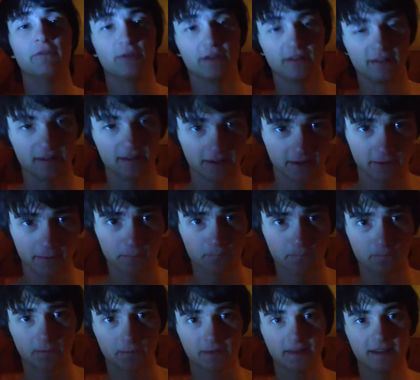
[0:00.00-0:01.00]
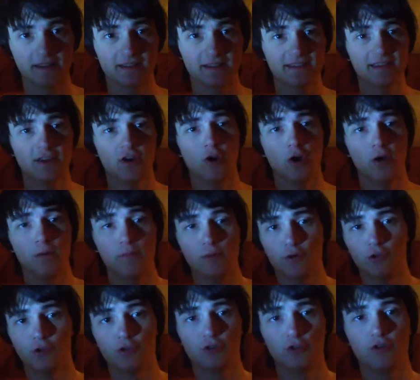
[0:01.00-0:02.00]
everything. This
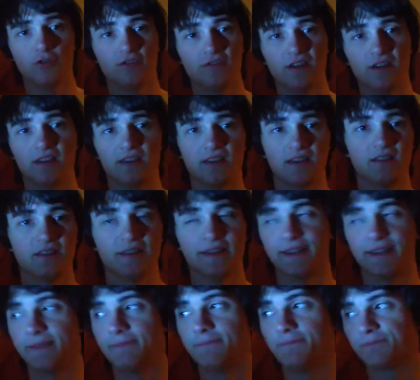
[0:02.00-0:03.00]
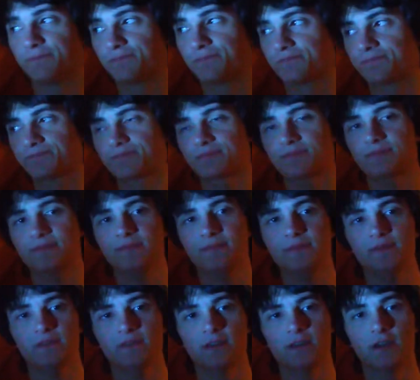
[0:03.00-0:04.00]
combo is so fucking clean.
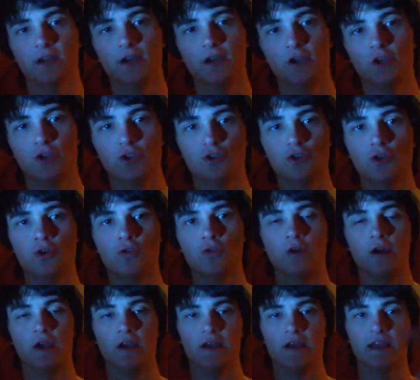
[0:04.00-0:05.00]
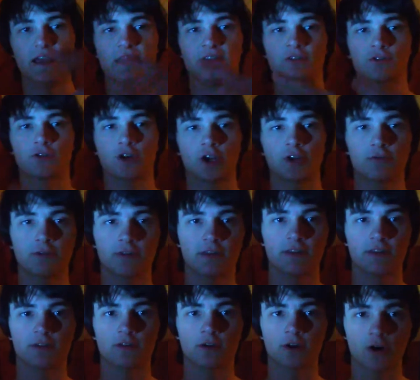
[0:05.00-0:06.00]
So, it starts with
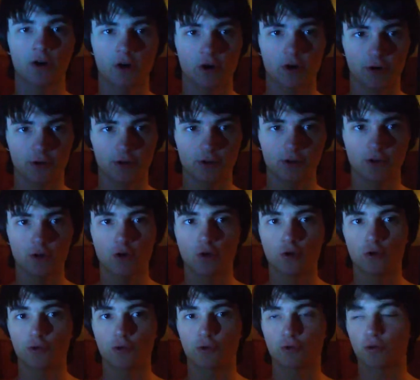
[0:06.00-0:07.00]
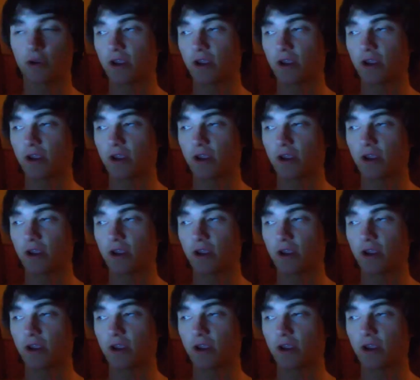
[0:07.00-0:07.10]
this card called